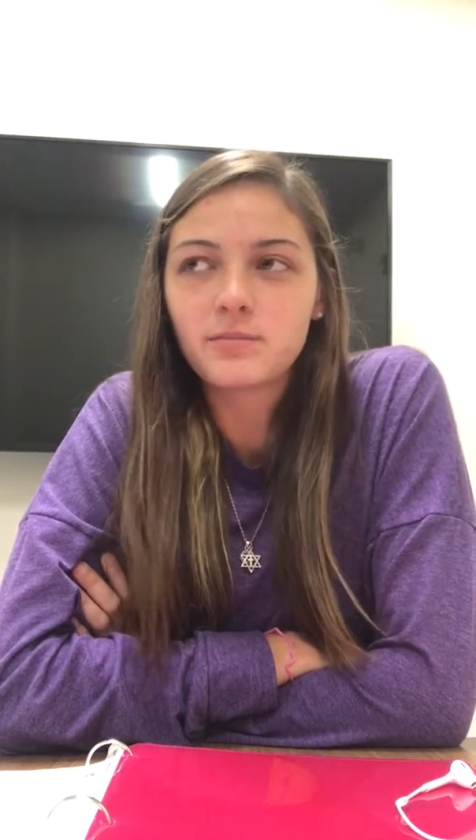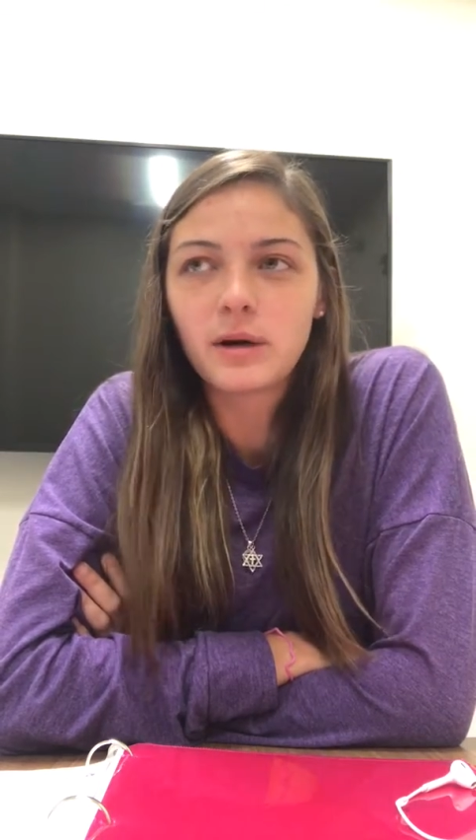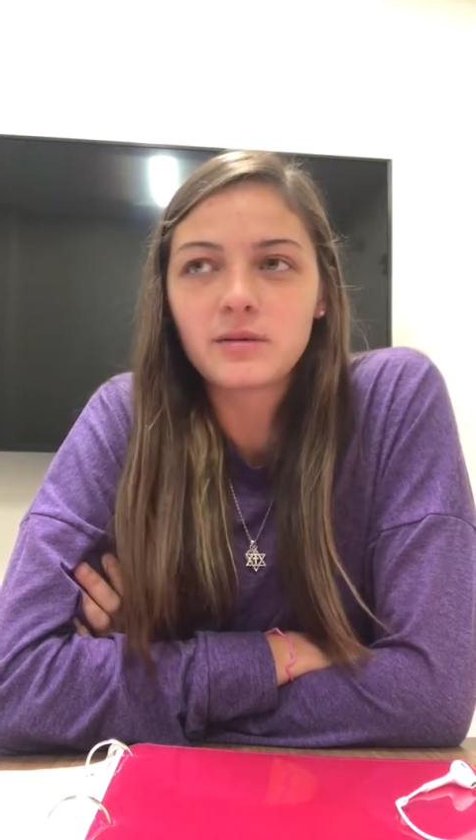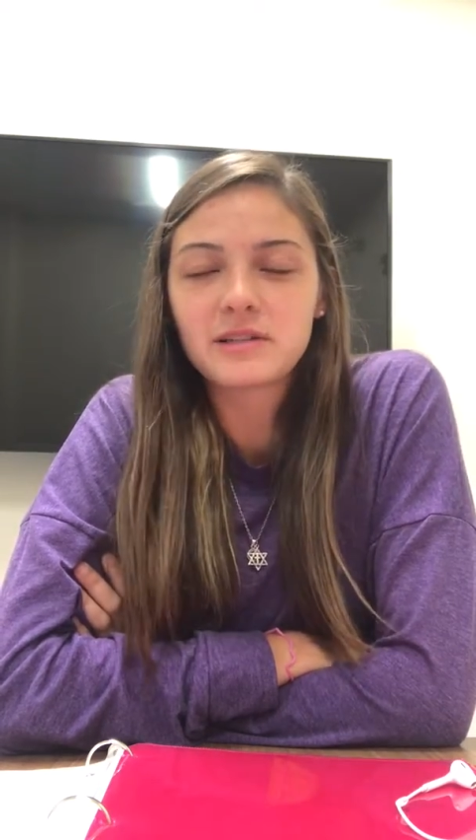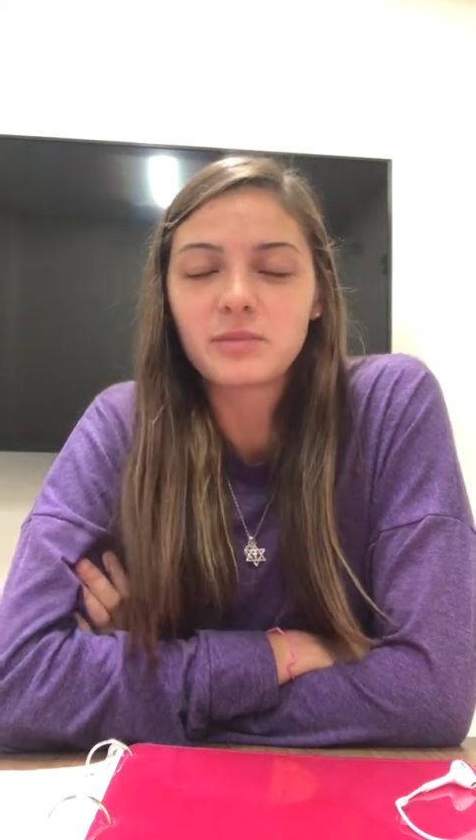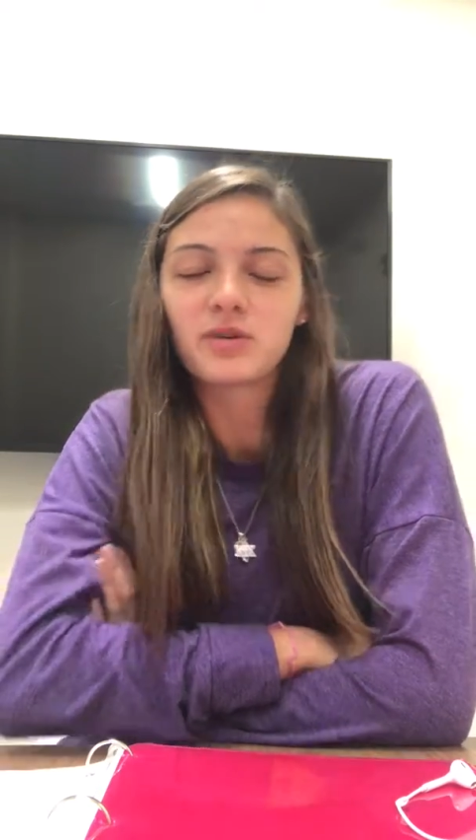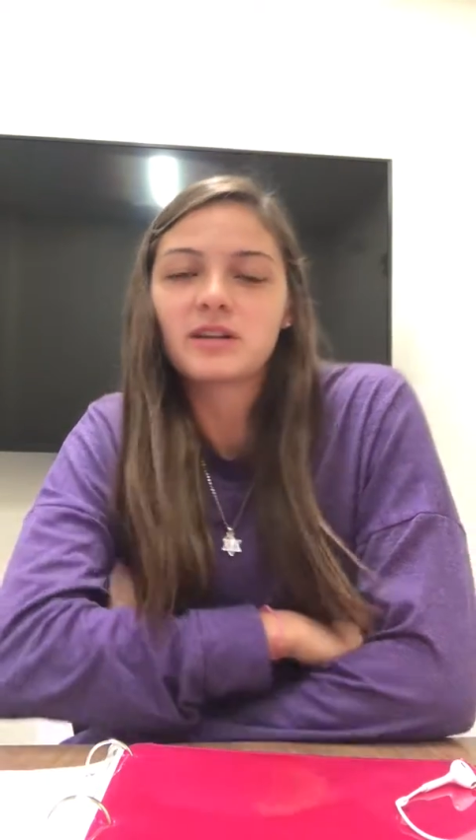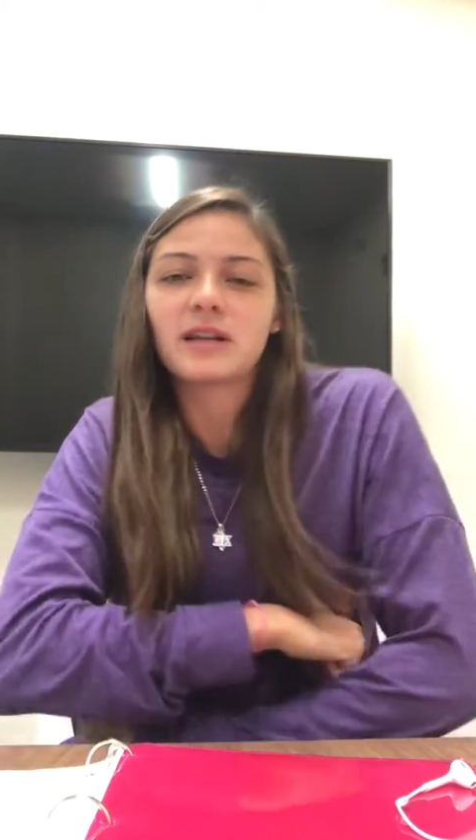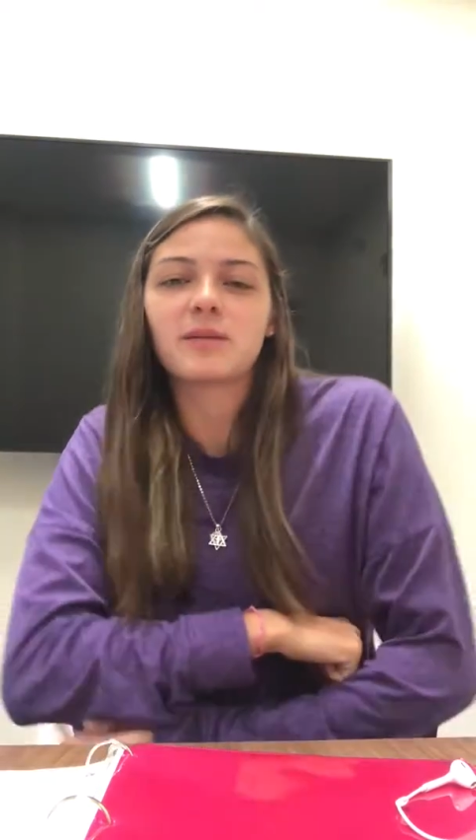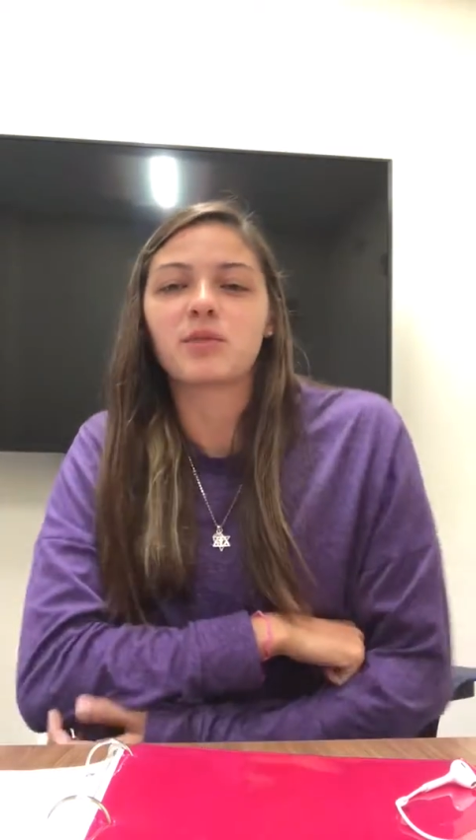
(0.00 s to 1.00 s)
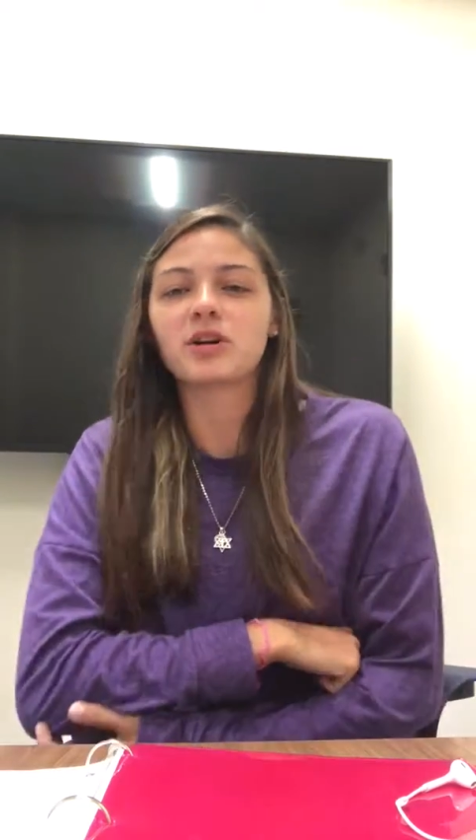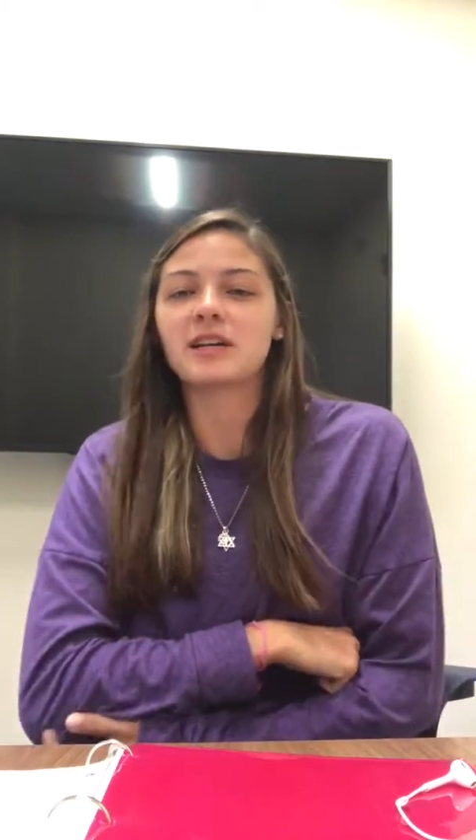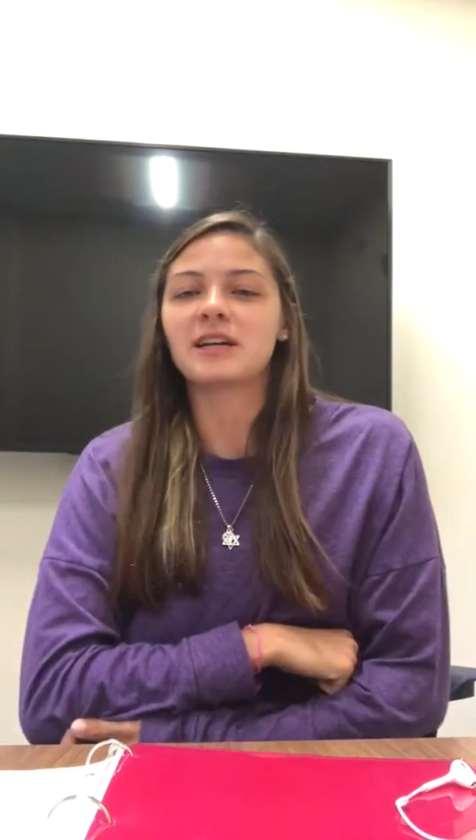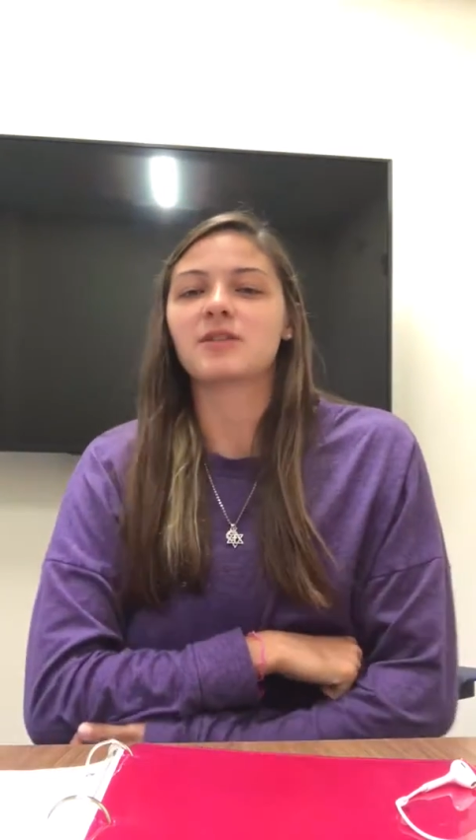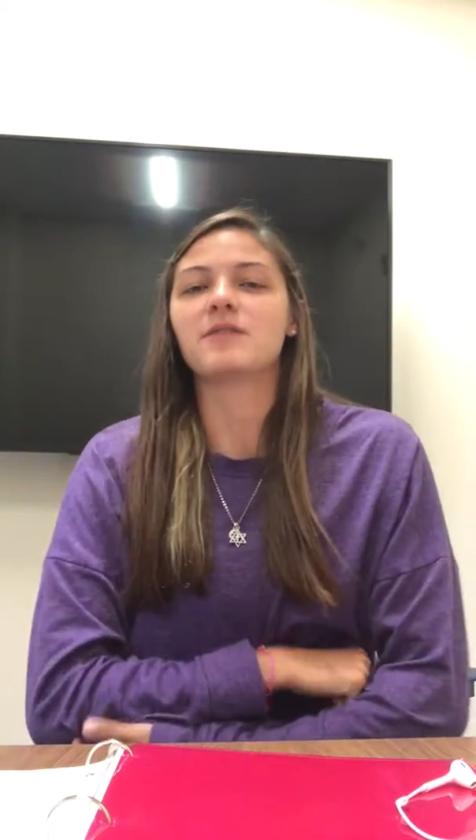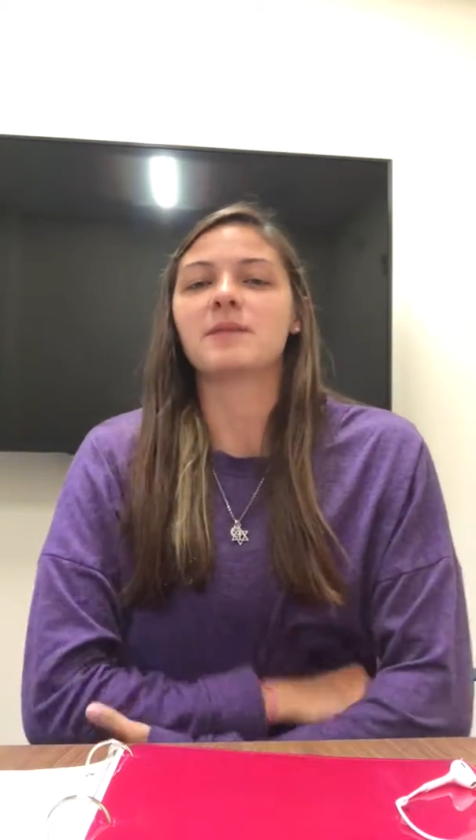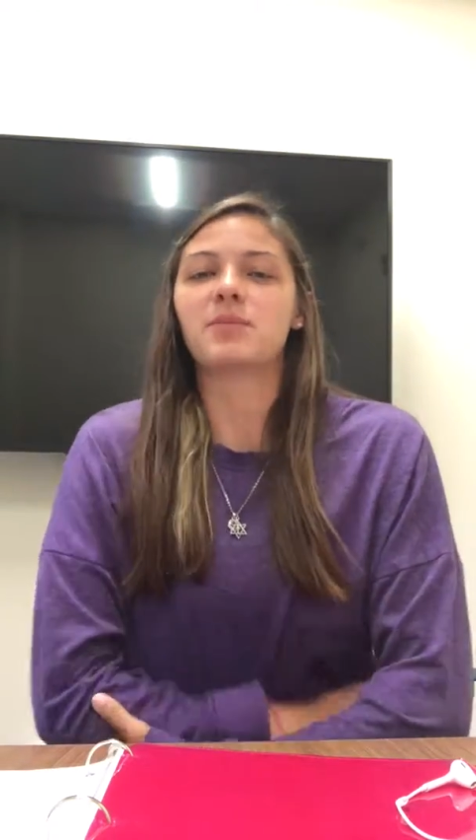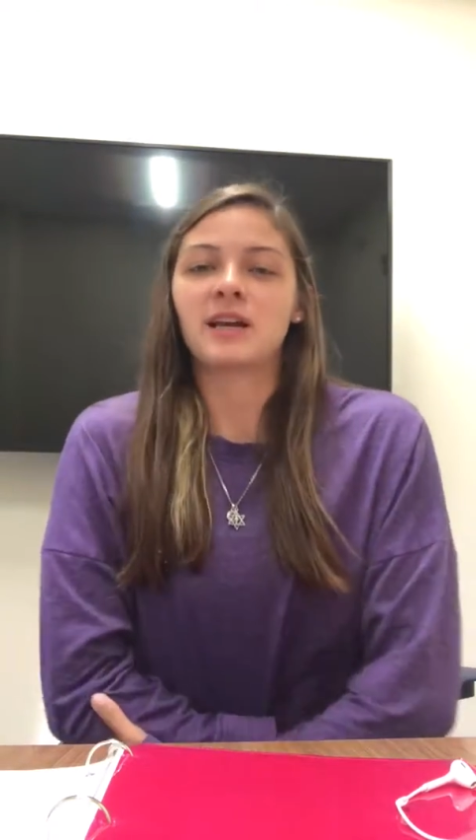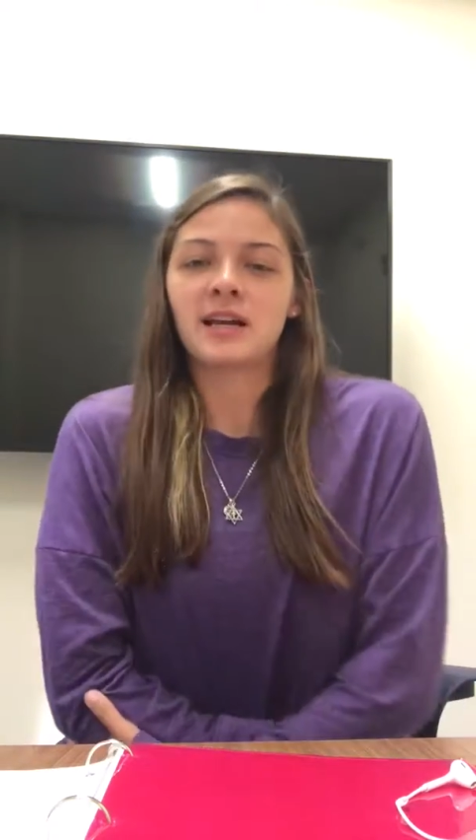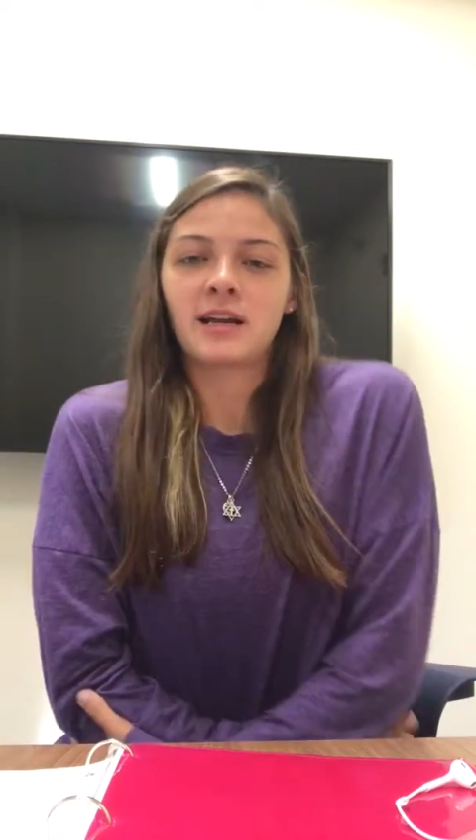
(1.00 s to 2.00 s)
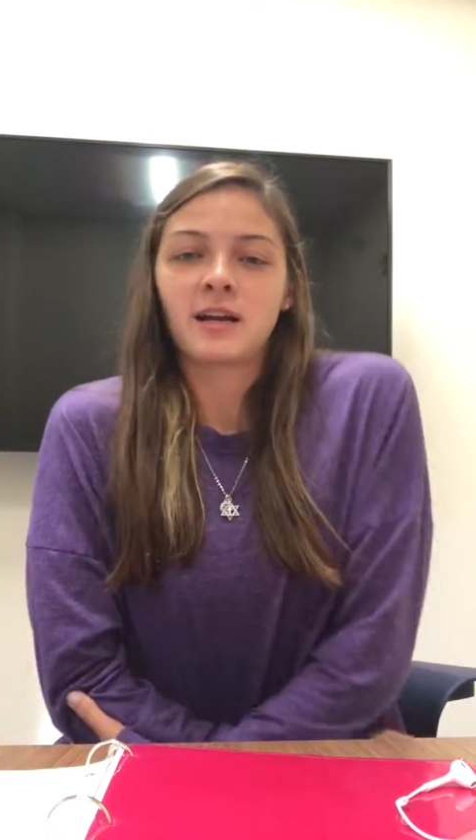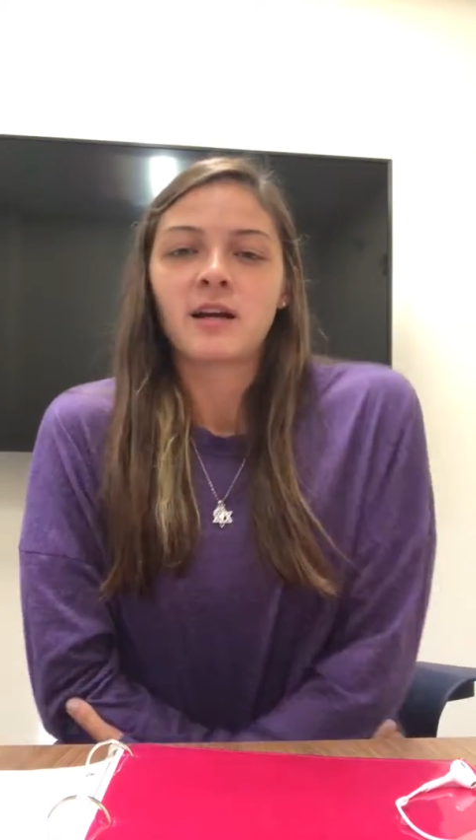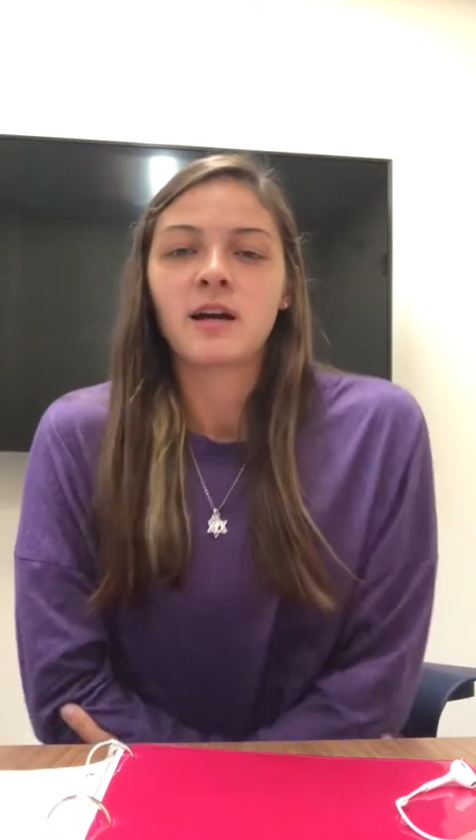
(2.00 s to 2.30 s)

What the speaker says: probably somewhere in like marketing or event planning.